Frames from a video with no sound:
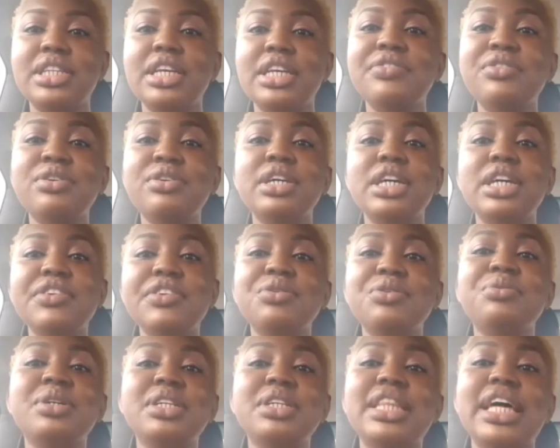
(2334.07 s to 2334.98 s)

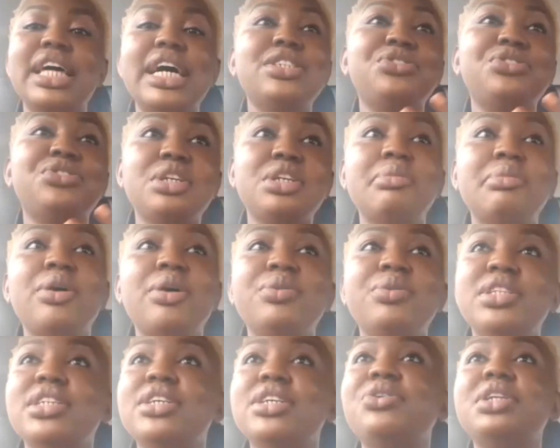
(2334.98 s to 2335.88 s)
Even with that dream and
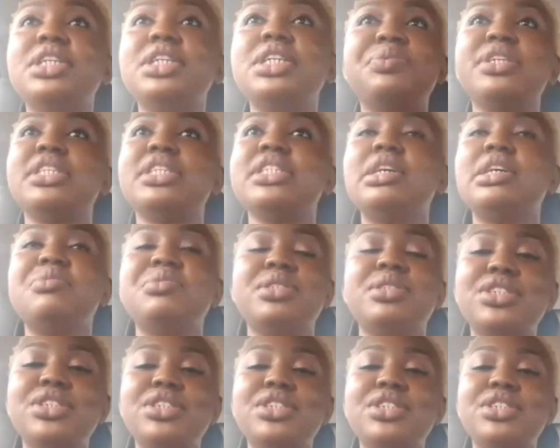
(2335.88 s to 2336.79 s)
with the Holy Spirit's
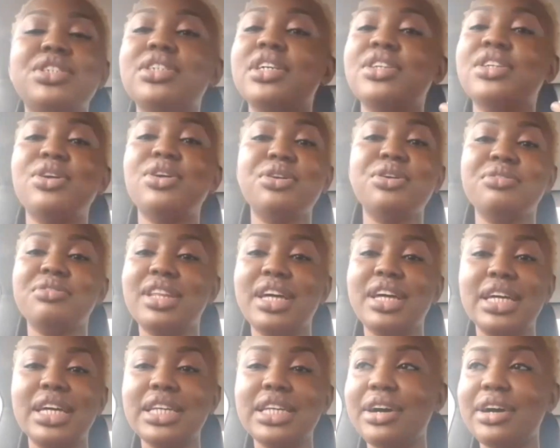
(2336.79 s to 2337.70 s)
interpretation and all of
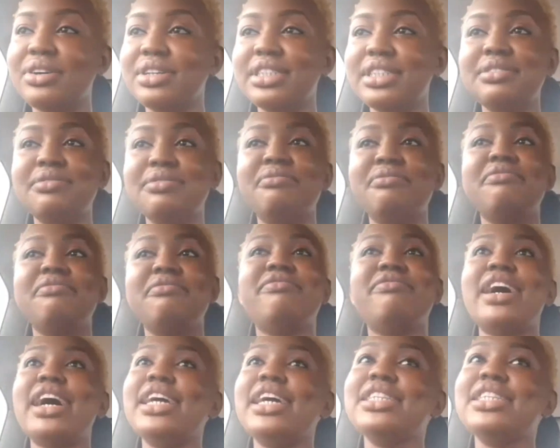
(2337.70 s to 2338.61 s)
that, I was
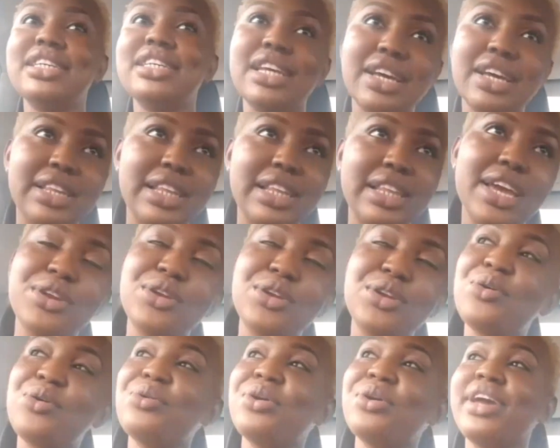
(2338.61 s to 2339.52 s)
fighting it like,
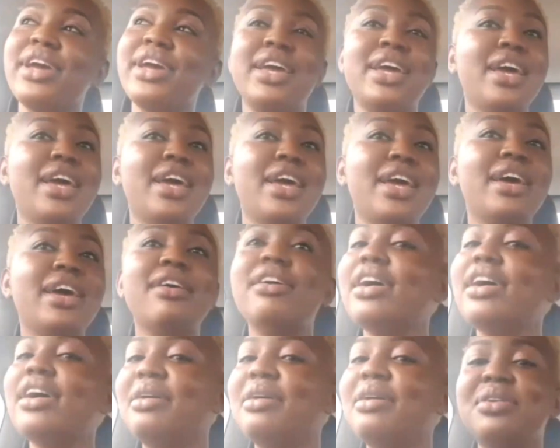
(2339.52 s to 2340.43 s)
no way.
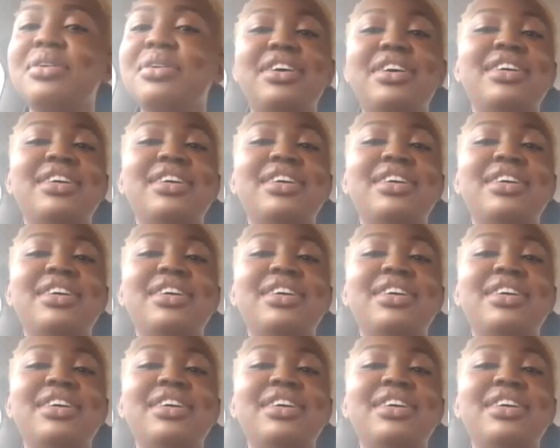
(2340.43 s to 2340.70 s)
I'm